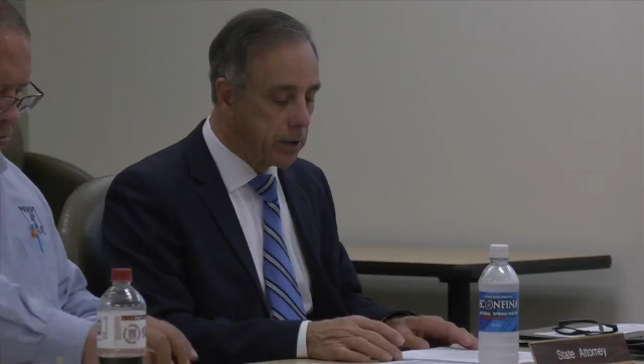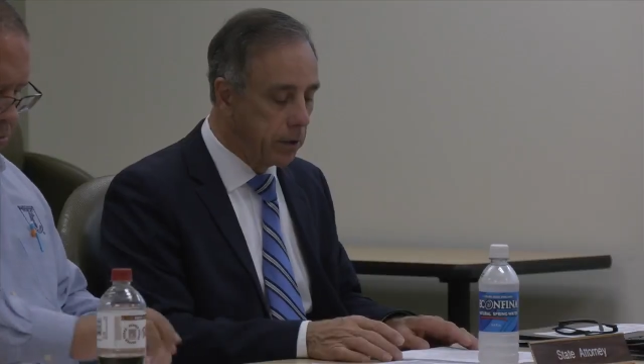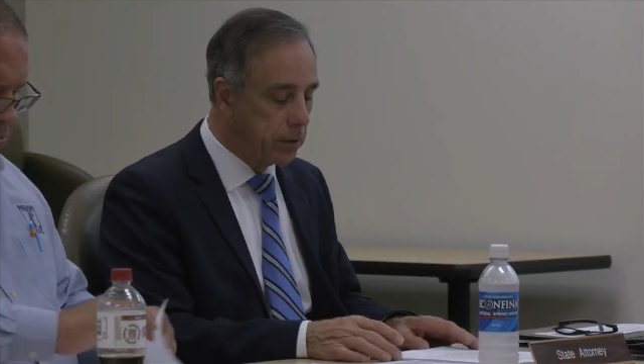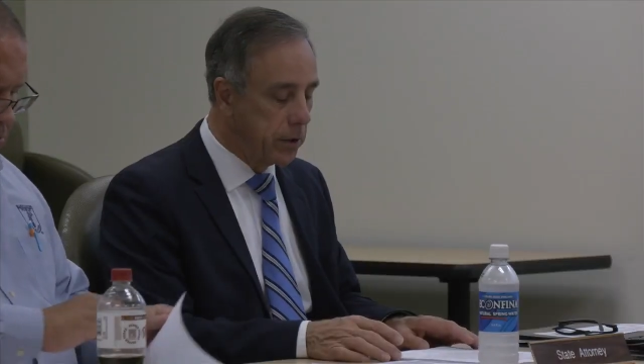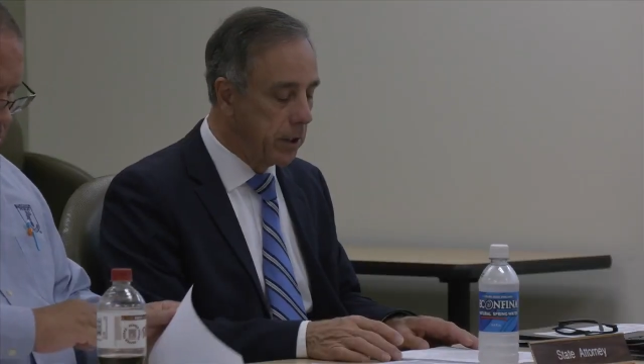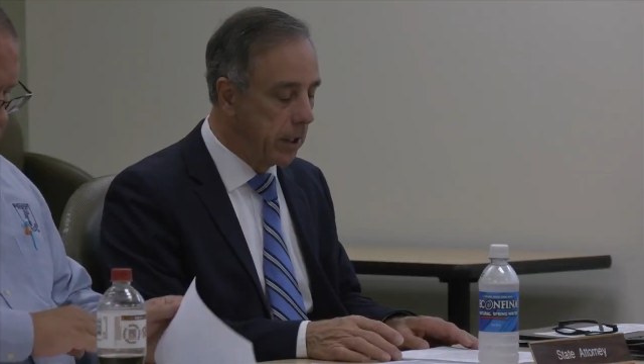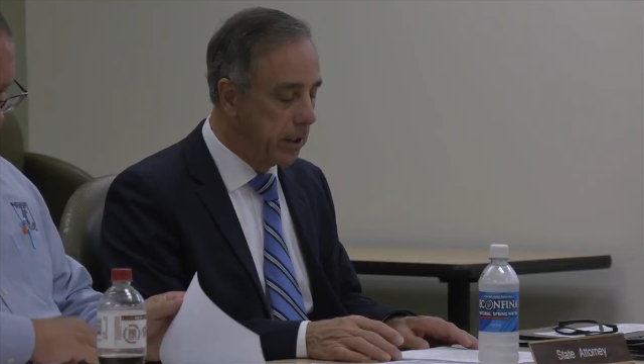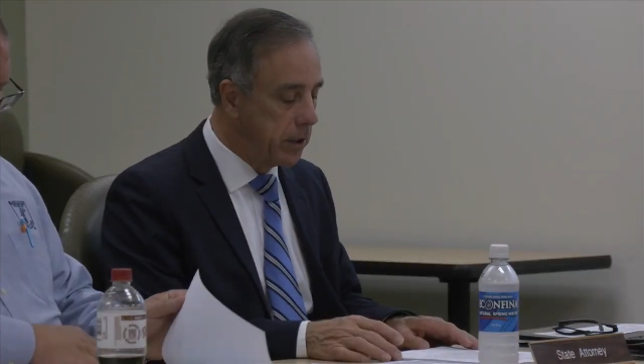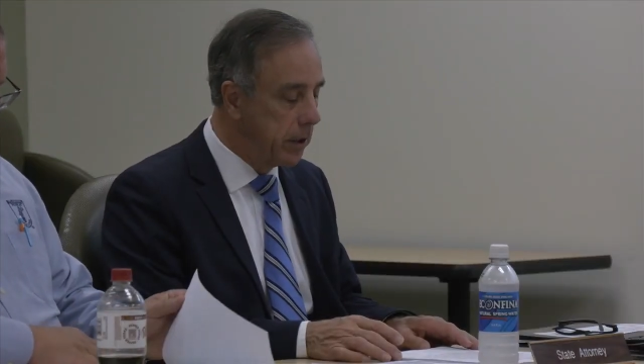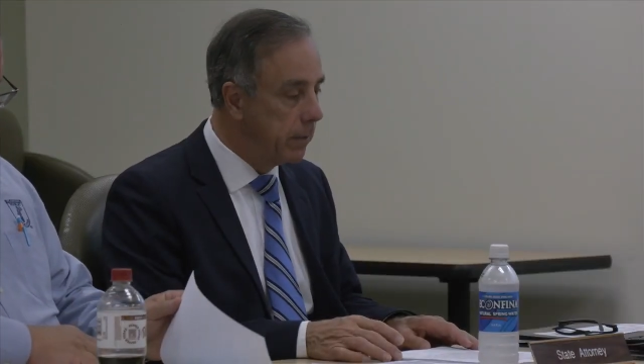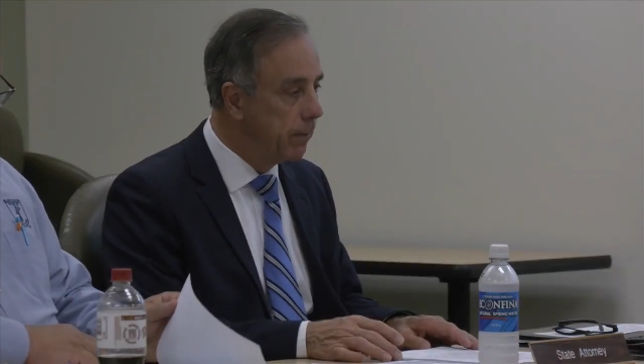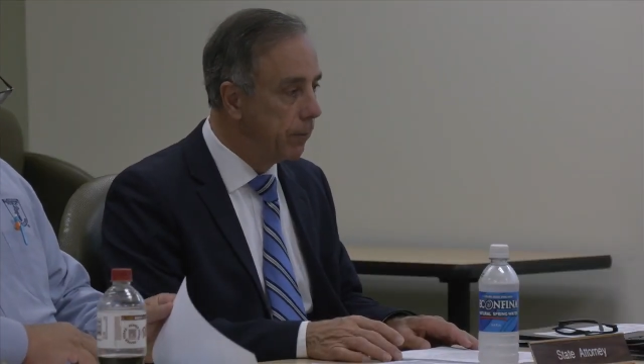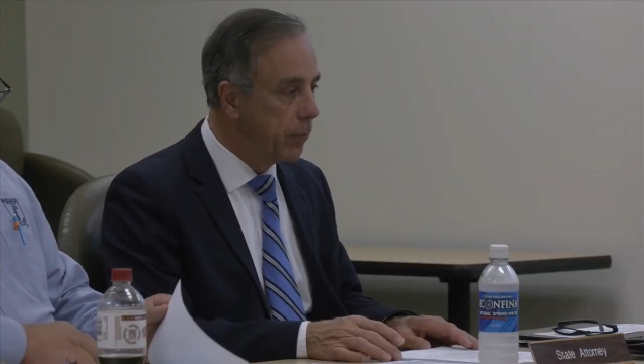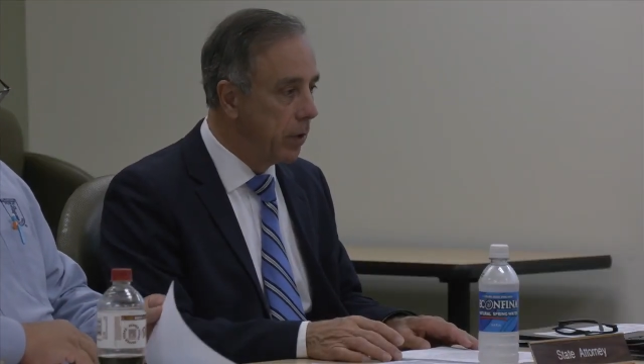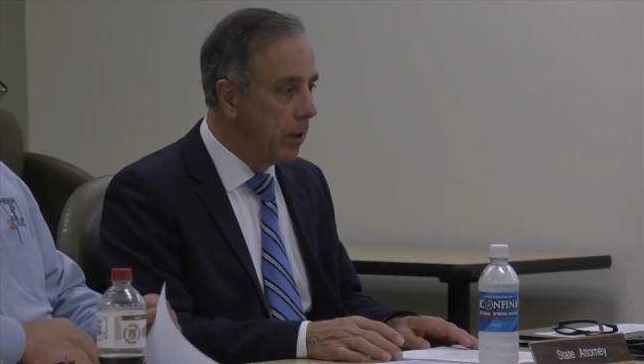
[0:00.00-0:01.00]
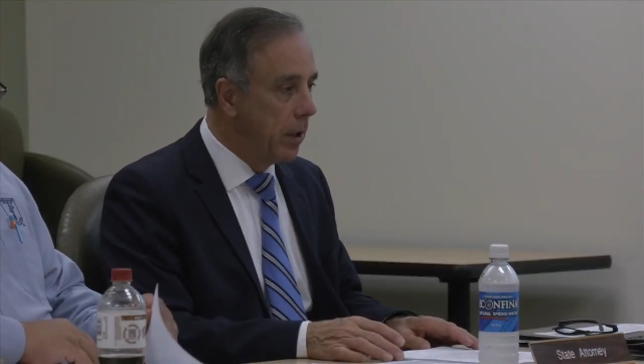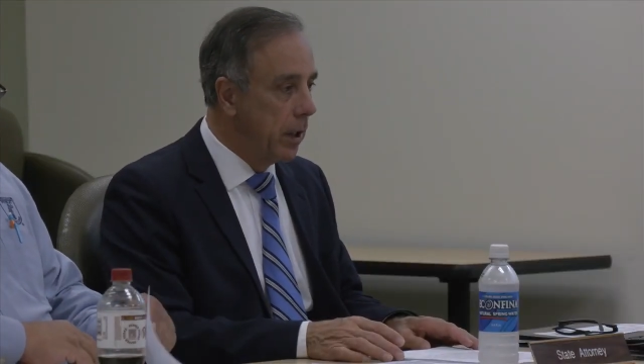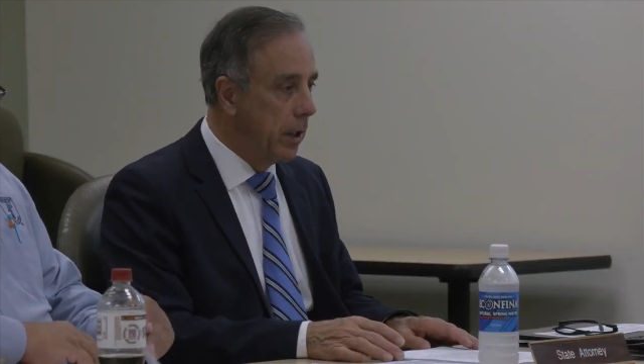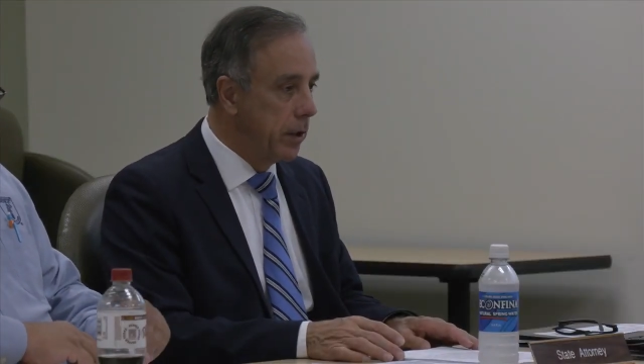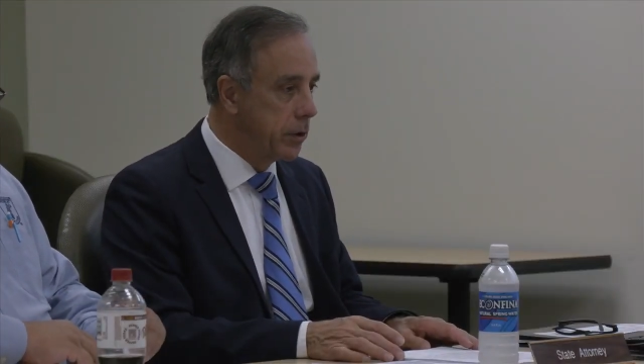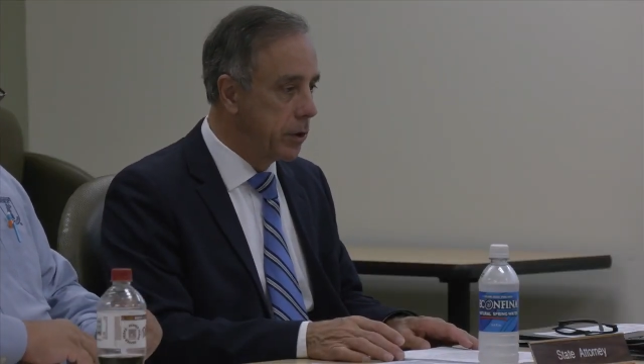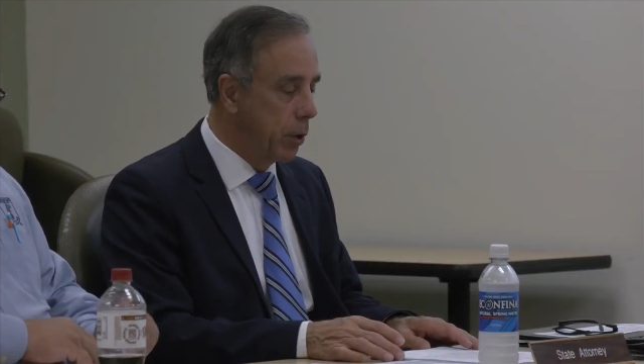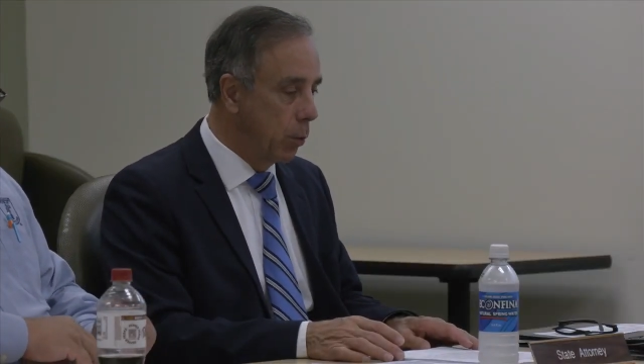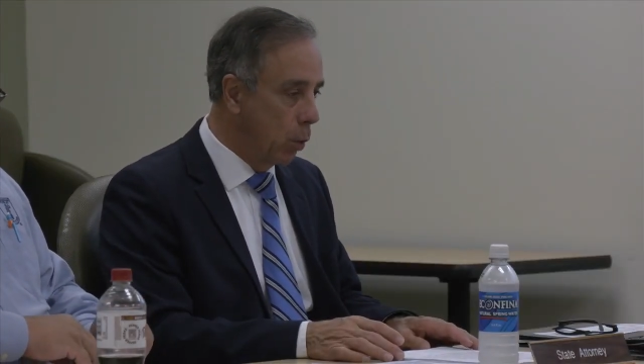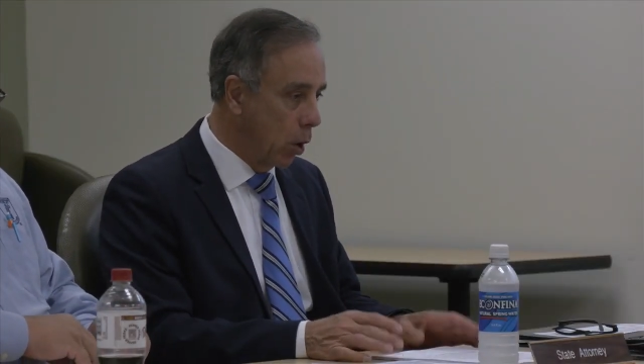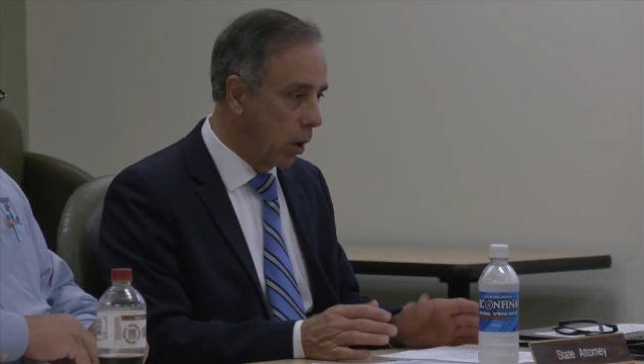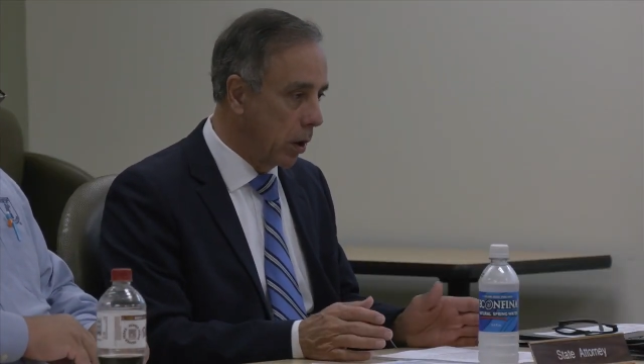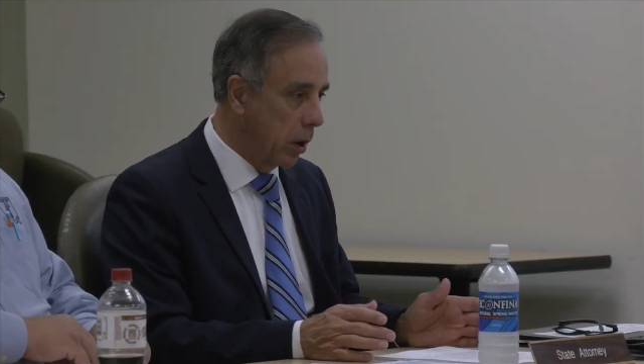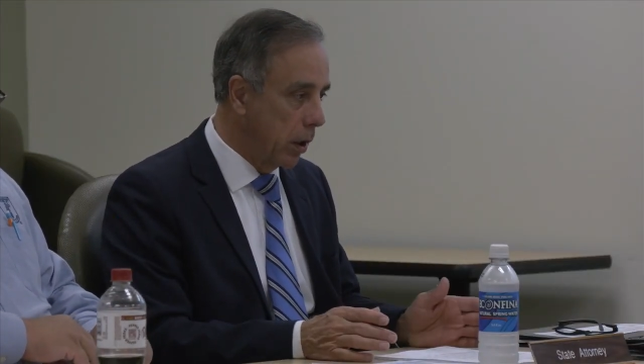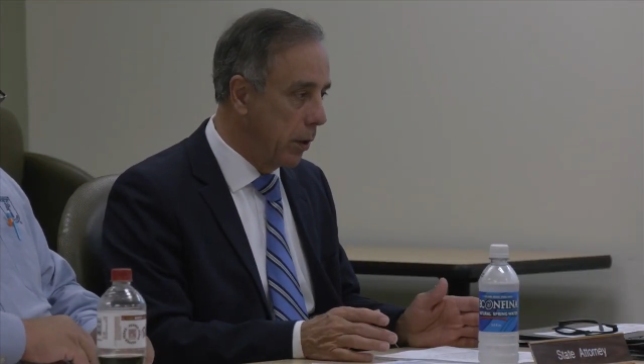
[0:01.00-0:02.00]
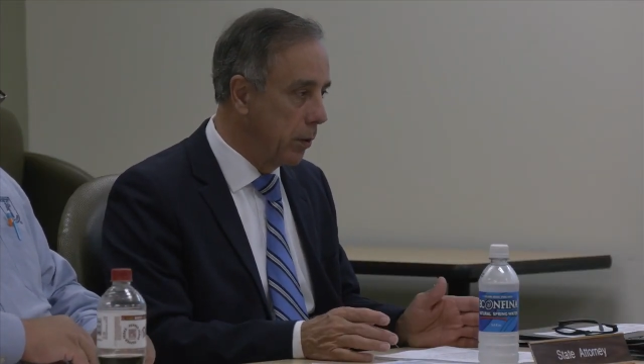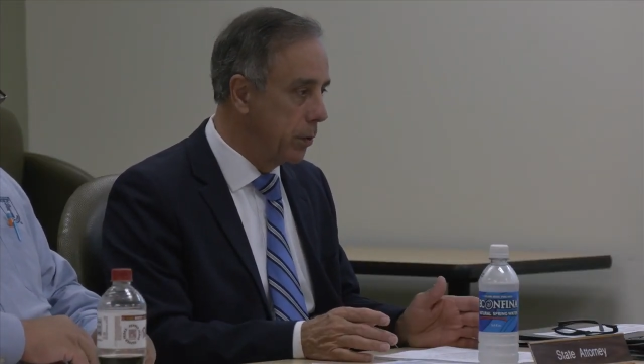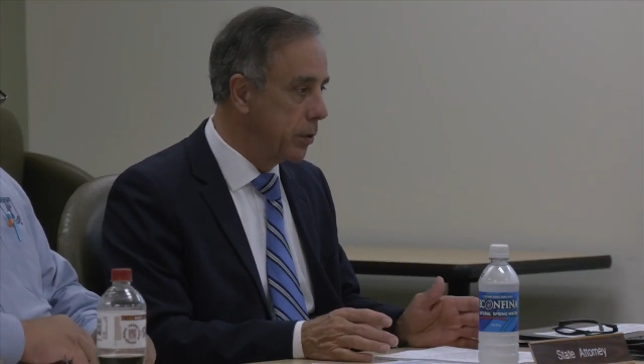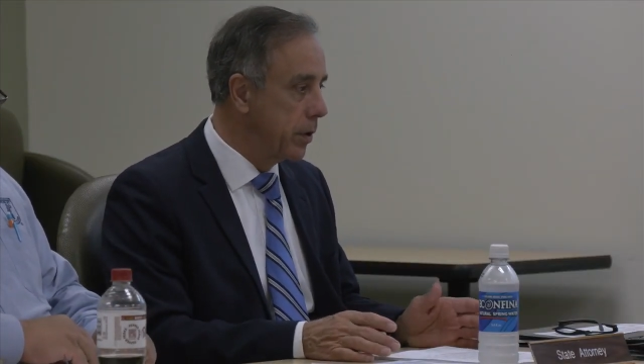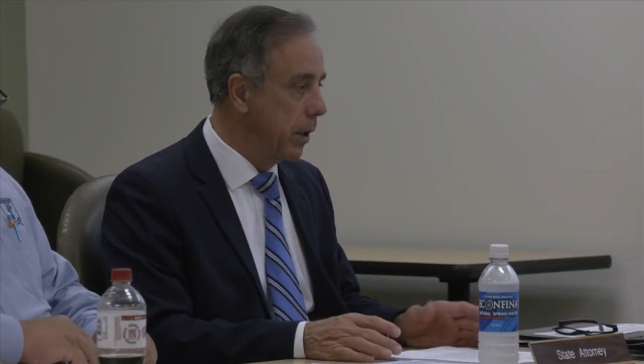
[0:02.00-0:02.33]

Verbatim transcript: statistics show that these people have a much lower chance